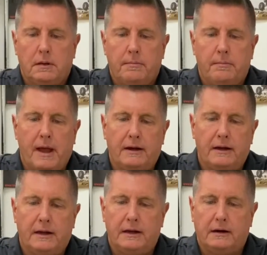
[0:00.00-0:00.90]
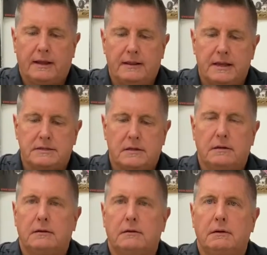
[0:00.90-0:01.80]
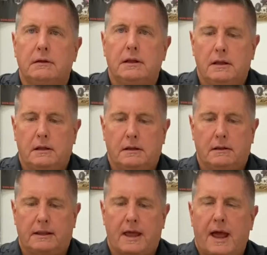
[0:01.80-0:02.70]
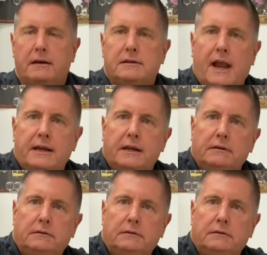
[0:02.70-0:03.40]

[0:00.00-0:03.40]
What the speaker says: mount it in here like this, like that, tighten it.